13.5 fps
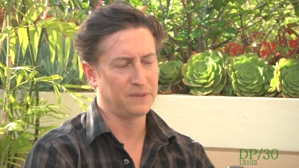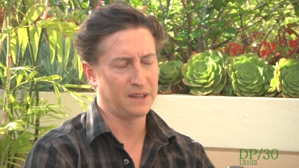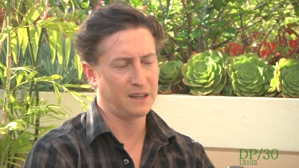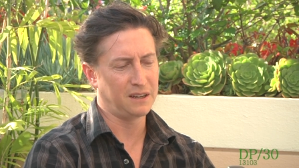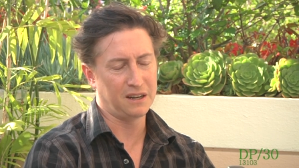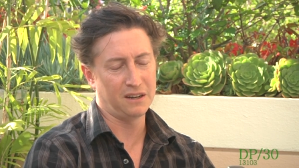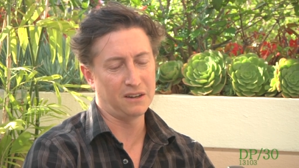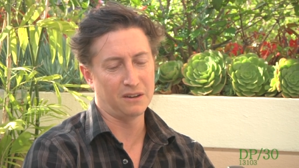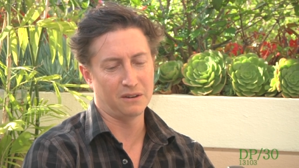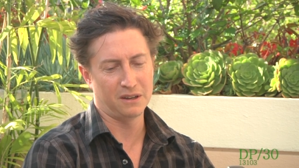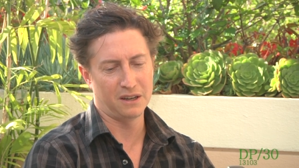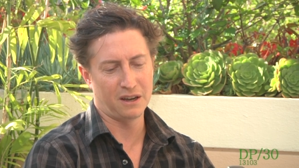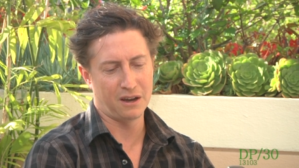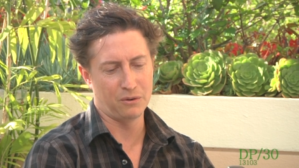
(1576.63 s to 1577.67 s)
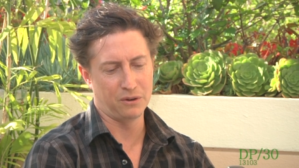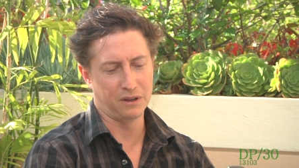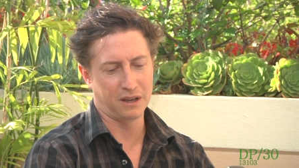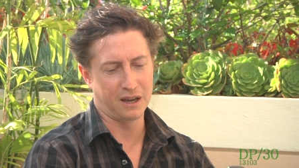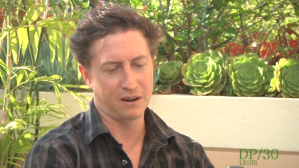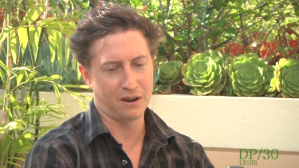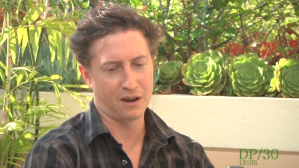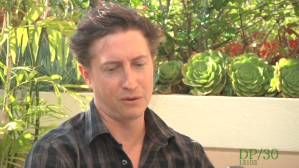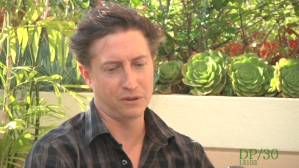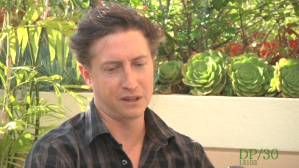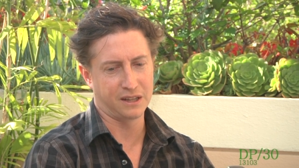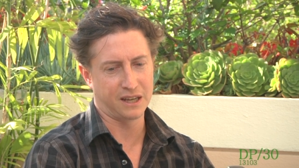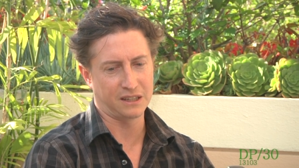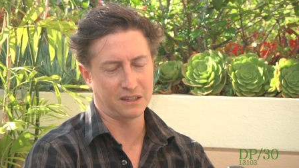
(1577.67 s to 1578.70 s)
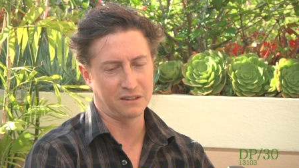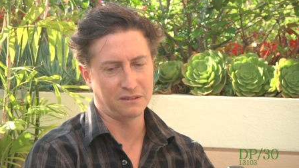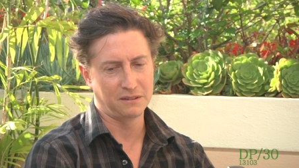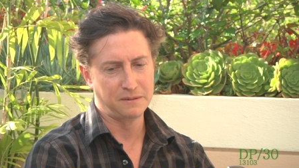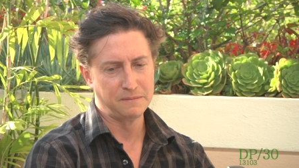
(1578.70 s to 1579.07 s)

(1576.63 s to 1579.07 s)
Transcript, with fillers: yeah, I don't know. I, I really, I, I really liked it.